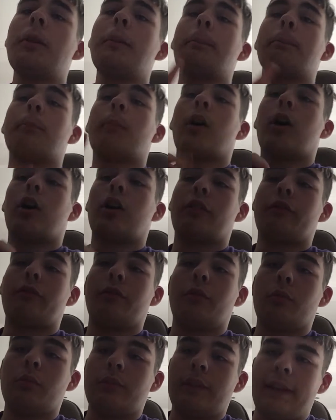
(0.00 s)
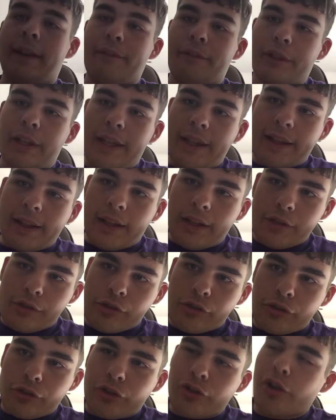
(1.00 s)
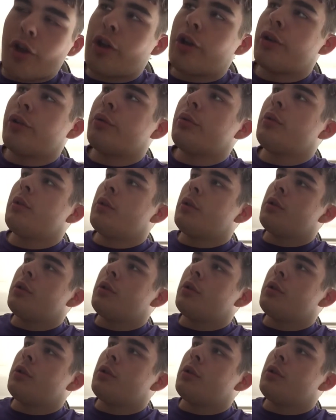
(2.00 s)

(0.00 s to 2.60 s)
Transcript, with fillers: the Marvel DVD collection, so